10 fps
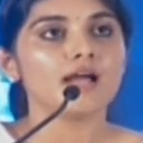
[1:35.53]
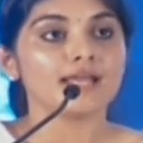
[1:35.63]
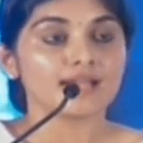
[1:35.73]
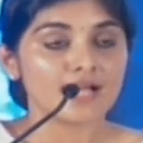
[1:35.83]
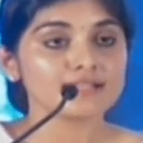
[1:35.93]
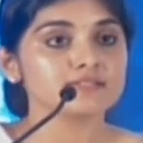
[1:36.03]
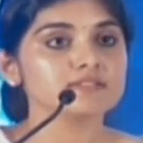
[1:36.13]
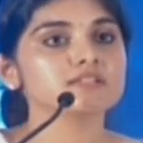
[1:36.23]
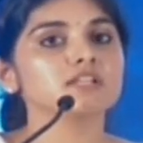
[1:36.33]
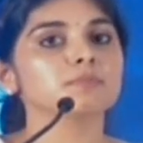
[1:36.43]
And I
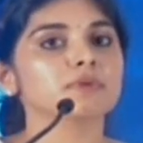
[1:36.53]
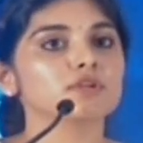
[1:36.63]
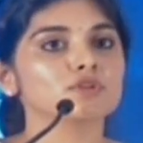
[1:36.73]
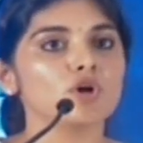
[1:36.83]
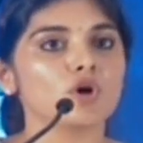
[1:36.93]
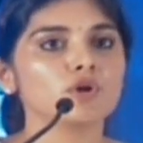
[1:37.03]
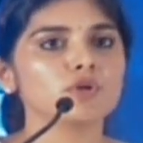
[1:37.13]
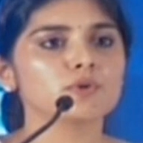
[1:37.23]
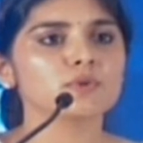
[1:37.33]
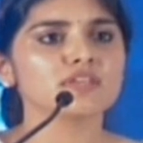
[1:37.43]
sincerely pray to
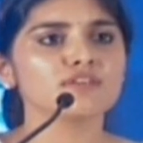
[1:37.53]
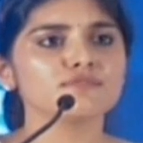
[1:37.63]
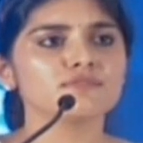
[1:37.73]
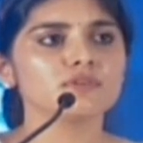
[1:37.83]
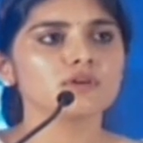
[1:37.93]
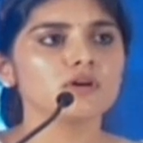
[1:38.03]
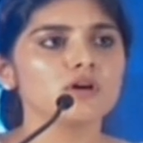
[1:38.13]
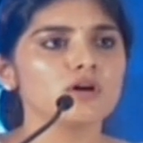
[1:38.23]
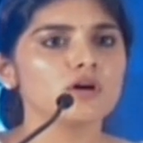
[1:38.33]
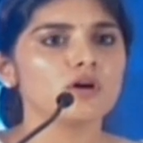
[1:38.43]
God to give
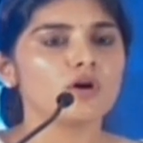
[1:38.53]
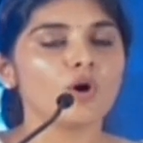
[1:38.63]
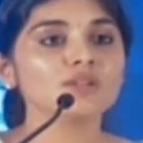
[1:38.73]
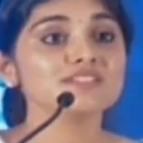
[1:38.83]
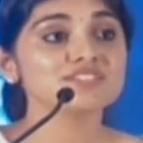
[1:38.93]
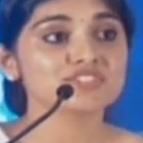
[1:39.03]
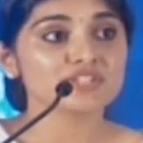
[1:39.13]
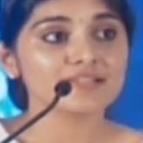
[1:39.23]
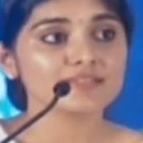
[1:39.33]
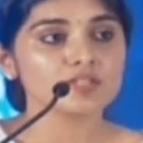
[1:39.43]
all the
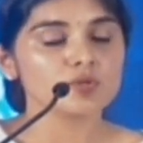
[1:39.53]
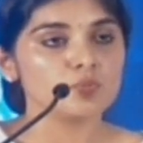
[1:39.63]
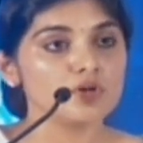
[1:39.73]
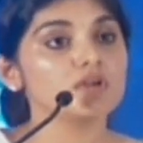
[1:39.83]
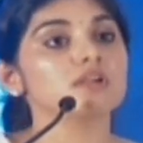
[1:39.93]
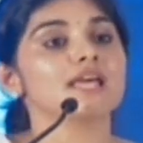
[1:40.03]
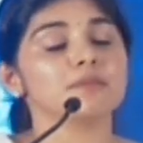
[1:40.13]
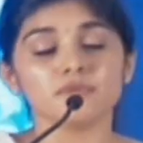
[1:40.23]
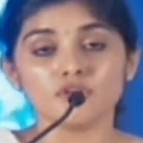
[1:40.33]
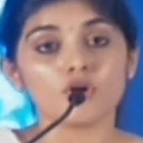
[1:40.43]
strength in the world
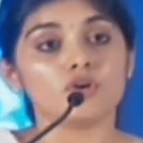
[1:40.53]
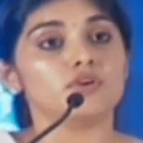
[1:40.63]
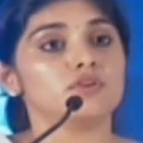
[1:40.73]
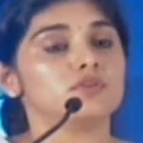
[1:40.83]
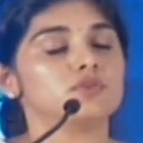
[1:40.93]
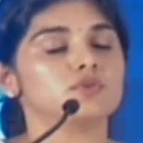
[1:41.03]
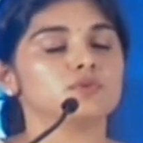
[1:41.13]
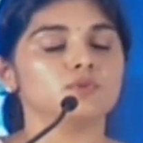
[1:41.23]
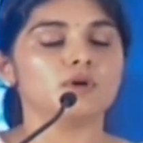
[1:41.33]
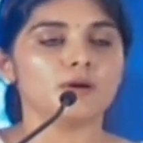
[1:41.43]
and beyond to
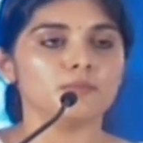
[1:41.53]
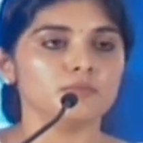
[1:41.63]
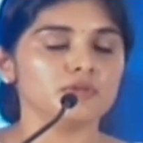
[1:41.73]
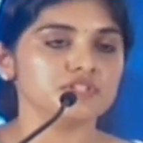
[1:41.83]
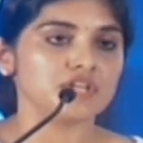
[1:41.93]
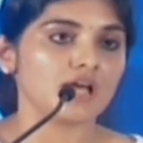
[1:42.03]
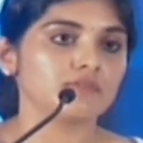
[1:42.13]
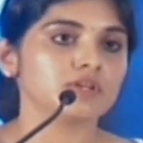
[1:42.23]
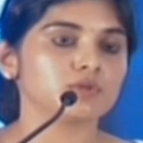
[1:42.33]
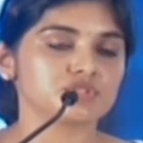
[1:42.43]

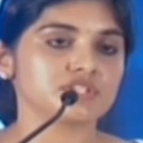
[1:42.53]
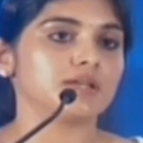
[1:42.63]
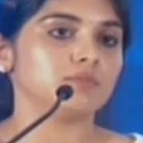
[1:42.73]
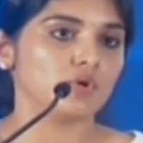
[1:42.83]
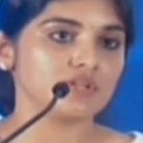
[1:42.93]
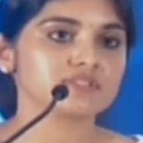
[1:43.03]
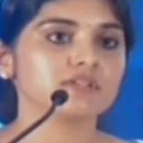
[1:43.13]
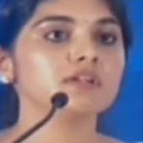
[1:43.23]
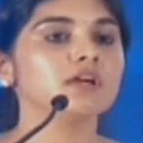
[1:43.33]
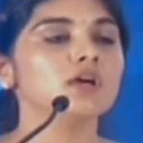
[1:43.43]
Janvi, Khushi and Boni
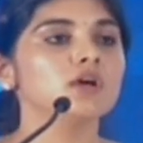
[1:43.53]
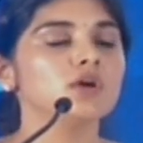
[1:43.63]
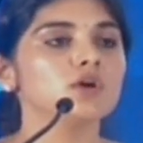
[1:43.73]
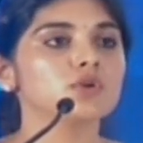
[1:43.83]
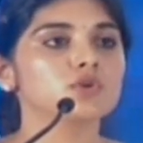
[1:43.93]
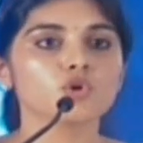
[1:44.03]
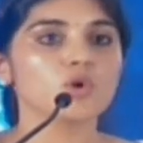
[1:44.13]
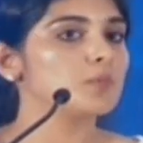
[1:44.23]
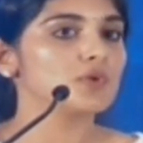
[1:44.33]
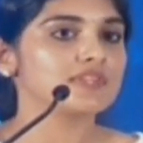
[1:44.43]
sir to
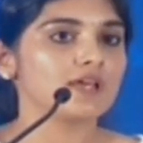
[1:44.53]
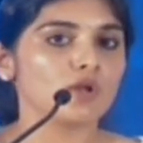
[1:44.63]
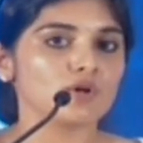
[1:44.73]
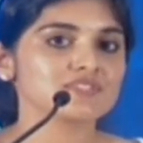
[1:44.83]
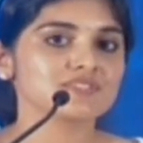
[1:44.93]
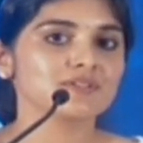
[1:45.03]
cope with their loss.